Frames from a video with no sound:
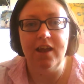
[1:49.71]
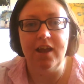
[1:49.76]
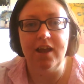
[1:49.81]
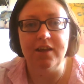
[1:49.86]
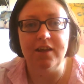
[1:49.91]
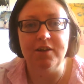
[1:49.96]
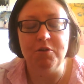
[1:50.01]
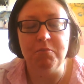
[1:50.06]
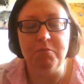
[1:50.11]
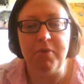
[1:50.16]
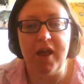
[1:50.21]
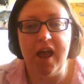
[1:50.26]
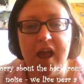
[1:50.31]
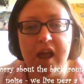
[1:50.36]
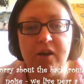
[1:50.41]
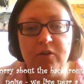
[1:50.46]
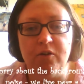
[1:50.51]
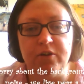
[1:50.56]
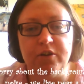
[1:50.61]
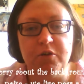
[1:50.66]
a new
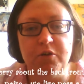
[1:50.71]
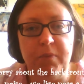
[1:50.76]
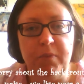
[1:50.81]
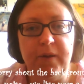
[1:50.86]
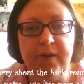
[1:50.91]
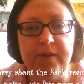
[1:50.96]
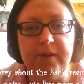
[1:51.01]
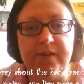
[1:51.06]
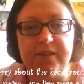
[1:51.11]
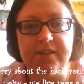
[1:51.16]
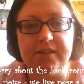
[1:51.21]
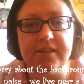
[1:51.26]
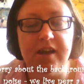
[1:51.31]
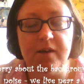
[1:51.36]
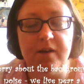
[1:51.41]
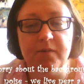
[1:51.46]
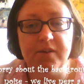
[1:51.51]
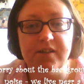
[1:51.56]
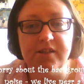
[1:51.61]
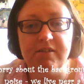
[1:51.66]
bag or a new purse,
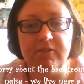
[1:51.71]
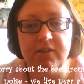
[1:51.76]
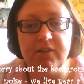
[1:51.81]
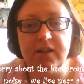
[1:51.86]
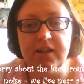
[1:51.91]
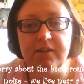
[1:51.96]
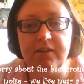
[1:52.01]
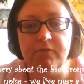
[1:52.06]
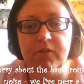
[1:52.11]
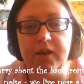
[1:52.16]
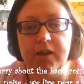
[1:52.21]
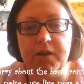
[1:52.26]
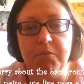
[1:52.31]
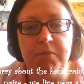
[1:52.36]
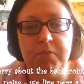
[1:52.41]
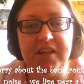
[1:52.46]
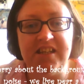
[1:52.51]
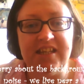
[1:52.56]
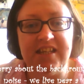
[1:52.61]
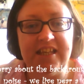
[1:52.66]
I would definitely
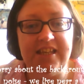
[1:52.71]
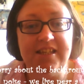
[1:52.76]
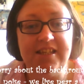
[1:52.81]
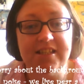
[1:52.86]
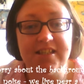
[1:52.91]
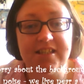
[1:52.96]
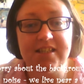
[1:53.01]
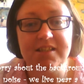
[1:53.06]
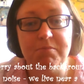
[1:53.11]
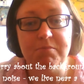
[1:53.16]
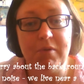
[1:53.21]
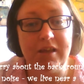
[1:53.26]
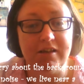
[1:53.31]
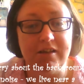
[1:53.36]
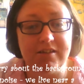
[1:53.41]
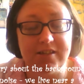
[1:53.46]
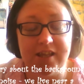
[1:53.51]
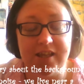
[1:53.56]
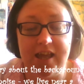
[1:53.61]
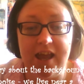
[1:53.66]
recommend Guess
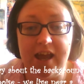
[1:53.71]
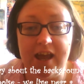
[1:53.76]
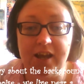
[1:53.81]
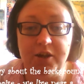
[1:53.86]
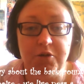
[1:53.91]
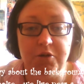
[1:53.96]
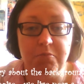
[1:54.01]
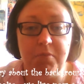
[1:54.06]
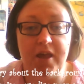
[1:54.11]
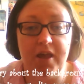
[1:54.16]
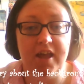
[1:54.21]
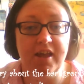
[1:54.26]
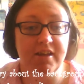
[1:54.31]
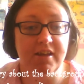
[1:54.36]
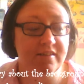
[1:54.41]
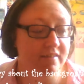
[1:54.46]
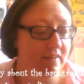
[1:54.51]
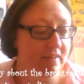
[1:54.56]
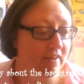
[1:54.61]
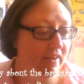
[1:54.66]
because they are good
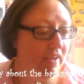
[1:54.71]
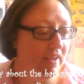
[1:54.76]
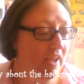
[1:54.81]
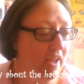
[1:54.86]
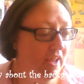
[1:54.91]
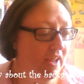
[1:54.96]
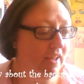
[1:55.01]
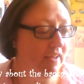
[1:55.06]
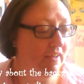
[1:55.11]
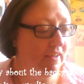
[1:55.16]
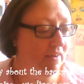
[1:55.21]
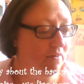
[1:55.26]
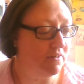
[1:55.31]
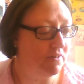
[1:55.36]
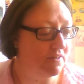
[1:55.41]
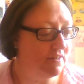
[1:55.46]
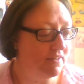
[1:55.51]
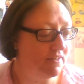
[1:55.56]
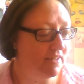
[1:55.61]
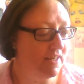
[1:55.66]
bags. Okay,
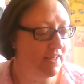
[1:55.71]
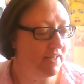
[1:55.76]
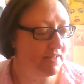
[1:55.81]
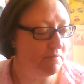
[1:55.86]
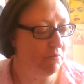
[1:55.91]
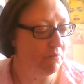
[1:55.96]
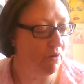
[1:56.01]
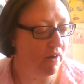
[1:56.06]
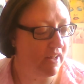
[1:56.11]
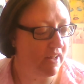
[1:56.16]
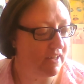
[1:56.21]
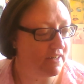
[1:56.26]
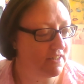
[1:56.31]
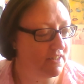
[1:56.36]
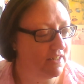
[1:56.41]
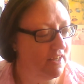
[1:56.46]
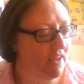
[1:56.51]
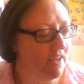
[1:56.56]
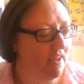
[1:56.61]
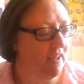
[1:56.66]
on to the next product.
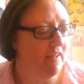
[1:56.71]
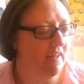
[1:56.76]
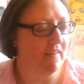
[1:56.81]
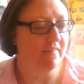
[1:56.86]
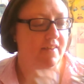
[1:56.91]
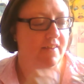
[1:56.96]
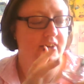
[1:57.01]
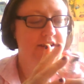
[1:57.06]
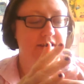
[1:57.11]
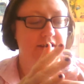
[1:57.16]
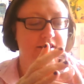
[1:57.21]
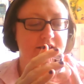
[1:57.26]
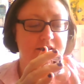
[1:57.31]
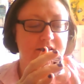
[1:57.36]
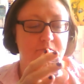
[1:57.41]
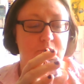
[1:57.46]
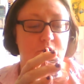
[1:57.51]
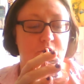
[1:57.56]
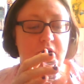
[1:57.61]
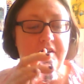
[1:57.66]
The
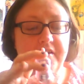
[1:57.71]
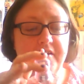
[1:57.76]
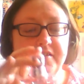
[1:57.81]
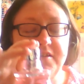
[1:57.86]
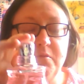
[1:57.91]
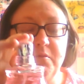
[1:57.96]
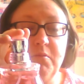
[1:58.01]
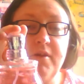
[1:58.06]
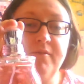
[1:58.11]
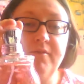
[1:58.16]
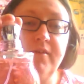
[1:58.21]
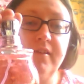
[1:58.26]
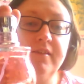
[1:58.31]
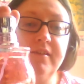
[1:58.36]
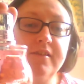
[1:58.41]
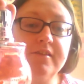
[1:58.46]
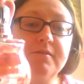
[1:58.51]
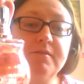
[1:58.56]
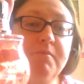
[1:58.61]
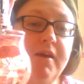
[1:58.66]
next product I'm loving
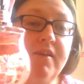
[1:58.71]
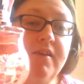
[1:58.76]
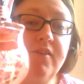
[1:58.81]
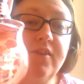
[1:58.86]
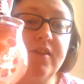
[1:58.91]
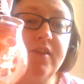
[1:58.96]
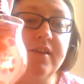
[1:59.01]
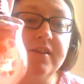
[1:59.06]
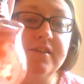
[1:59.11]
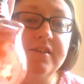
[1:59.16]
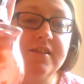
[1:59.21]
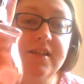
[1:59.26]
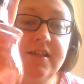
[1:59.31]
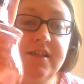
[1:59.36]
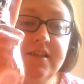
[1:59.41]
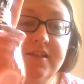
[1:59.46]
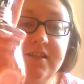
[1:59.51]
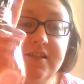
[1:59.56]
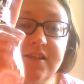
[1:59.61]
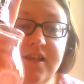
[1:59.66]
this month is
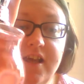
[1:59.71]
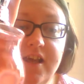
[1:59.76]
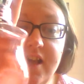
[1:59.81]
this.